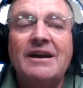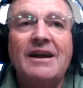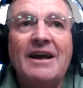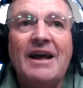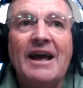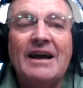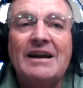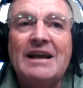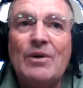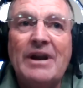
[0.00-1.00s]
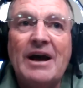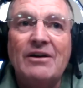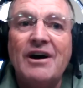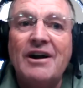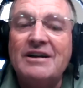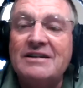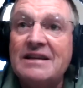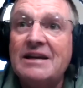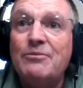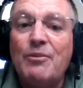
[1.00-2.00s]
And he went out, got on his
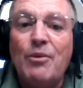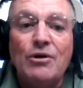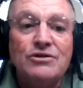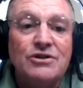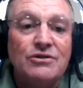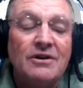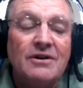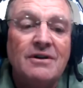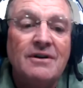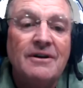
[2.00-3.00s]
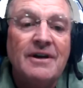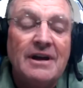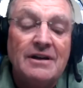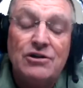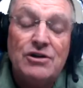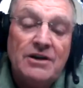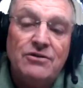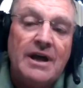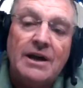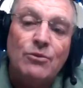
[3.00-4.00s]
knee and proposed to her. And you can't do
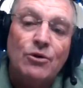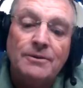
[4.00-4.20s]
that anymore.